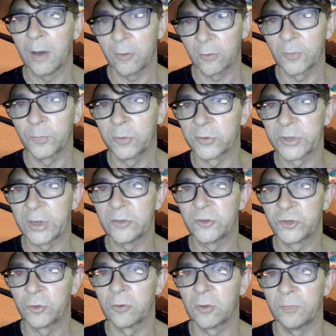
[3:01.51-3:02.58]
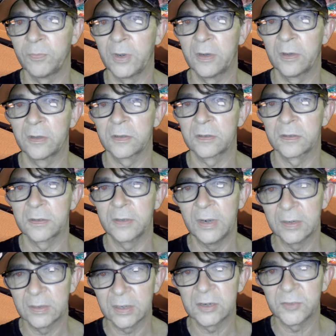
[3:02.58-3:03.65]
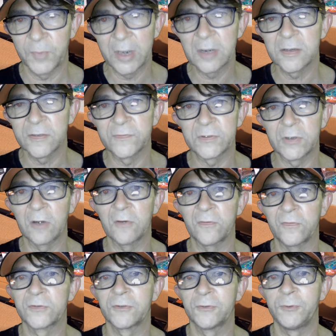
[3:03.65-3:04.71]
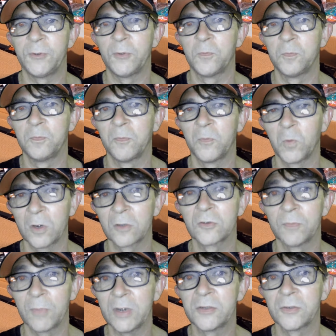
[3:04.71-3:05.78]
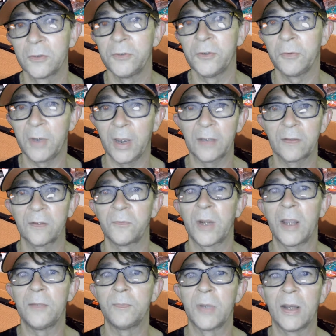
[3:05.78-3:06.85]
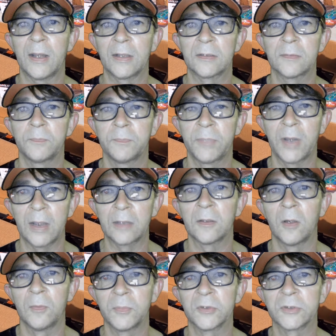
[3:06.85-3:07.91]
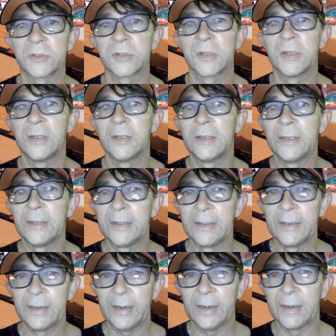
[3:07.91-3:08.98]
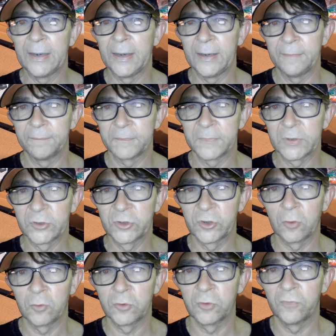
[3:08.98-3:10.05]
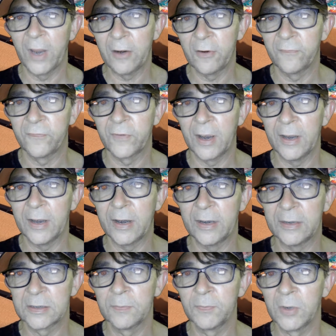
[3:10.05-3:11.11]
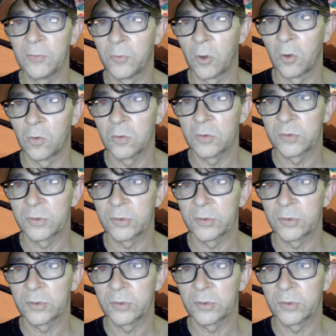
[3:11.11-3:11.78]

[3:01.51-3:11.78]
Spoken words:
100% sure, because it's expensive stuff, so you want to make sure you get the right part numbers. So to verify, I simply wrote